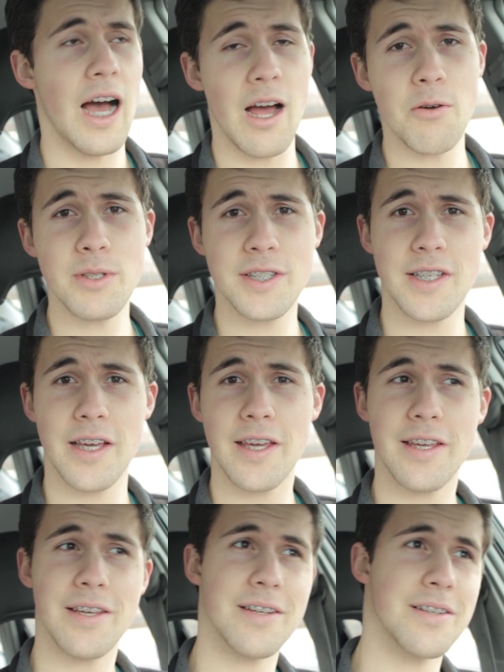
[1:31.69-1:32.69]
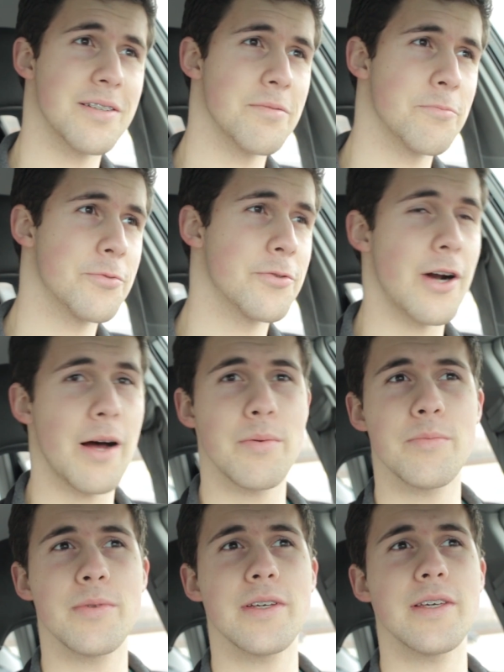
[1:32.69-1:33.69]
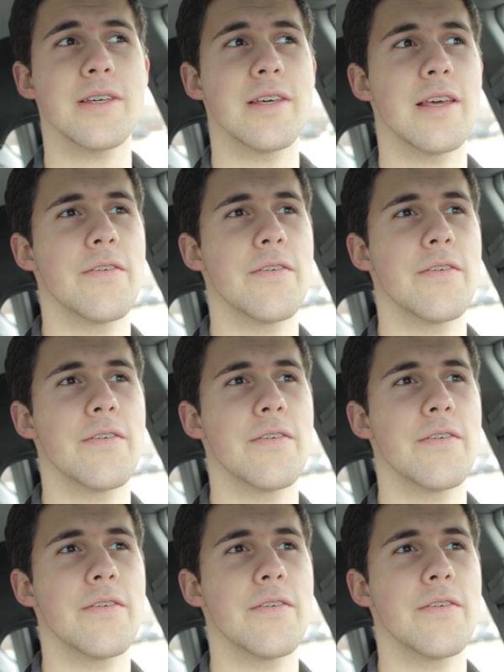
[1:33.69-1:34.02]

I would say probably